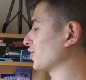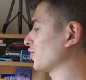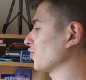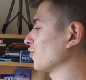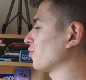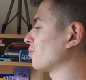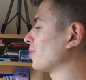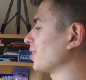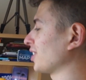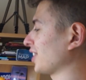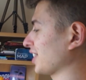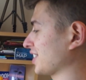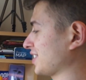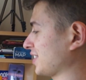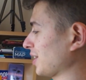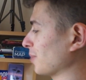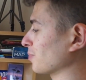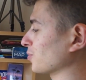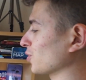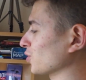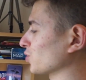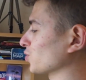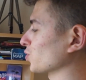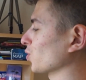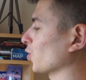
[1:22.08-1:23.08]
you've been
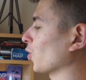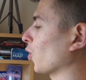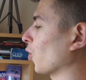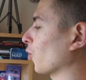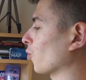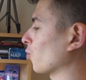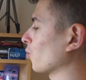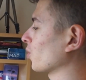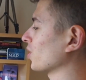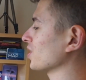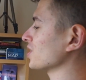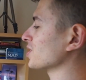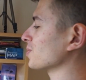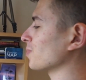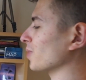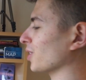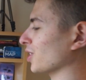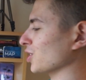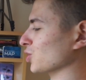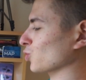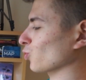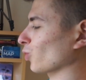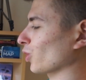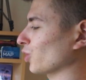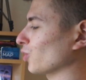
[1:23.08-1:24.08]
accepted to Hogwarts,
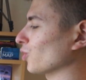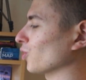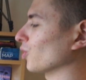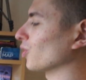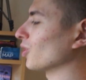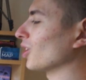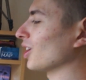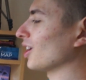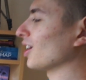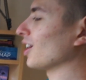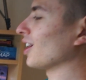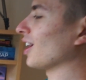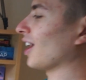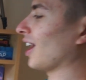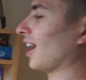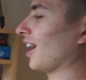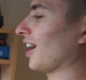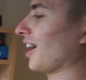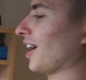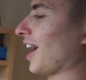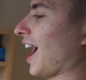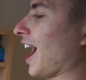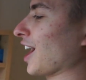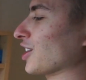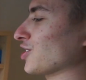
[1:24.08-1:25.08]
because when you
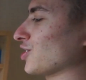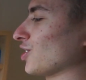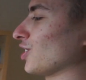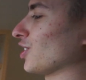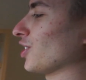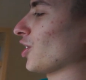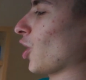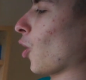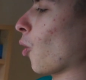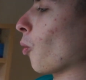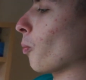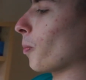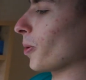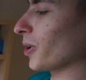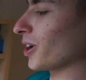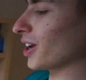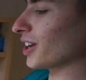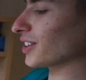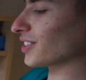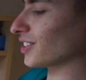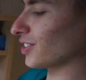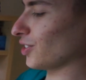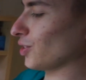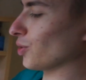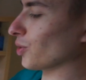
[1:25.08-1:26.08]
actually open
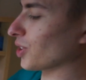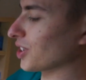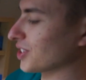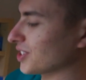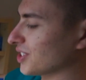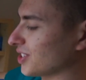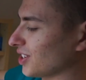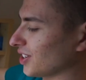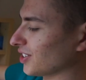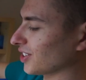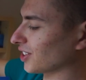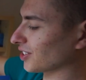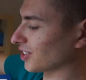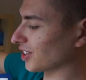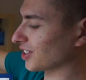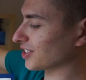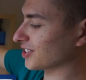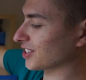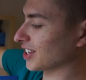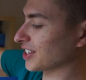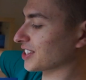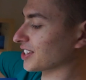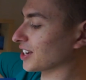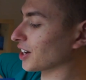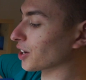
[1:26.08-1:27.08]
it, you can see that it
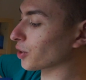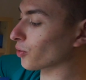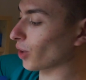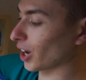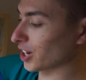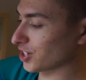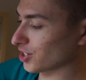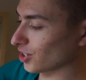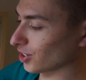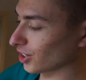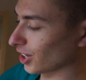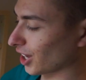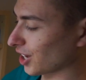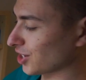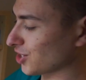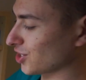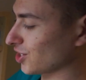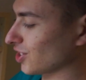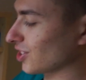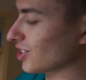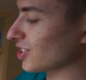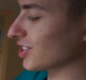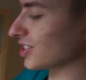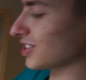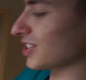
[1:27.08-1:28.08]
says
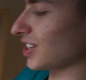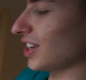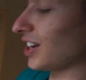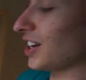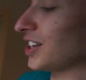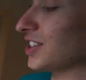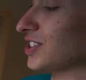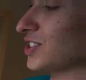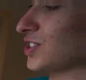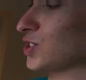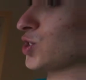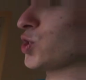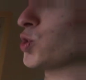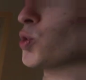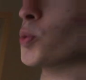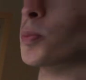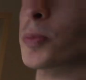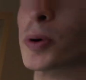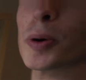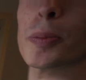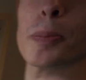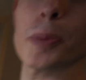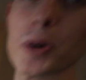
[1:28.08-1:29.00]
congratulations, and it's super